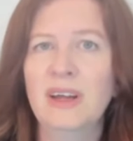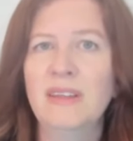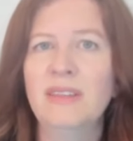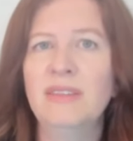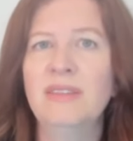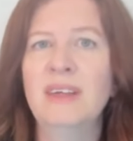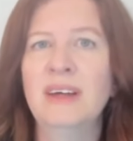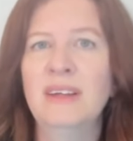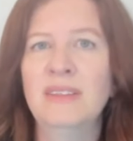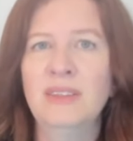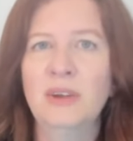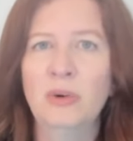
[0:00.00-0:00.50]

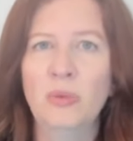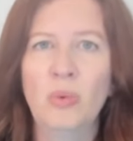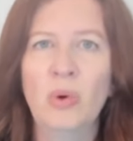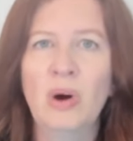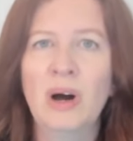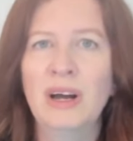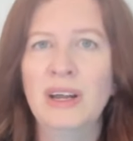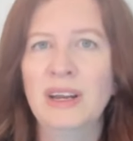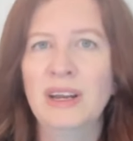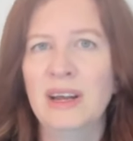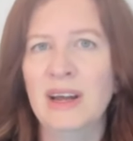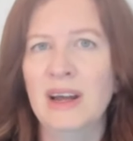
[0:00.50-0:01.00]
than the
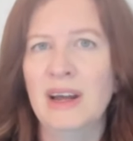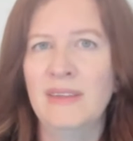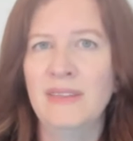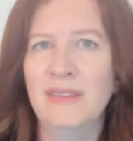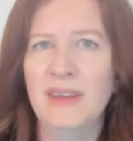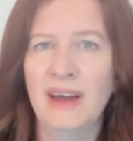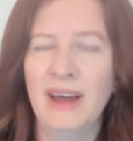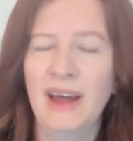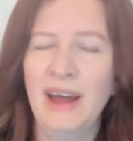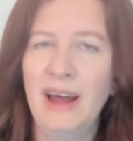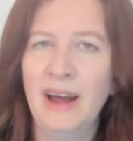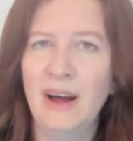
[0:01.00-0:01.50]
what and
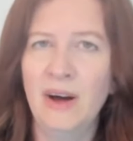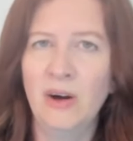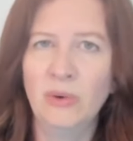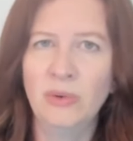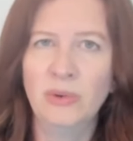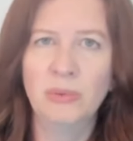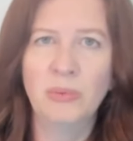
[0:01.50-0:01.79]
the how.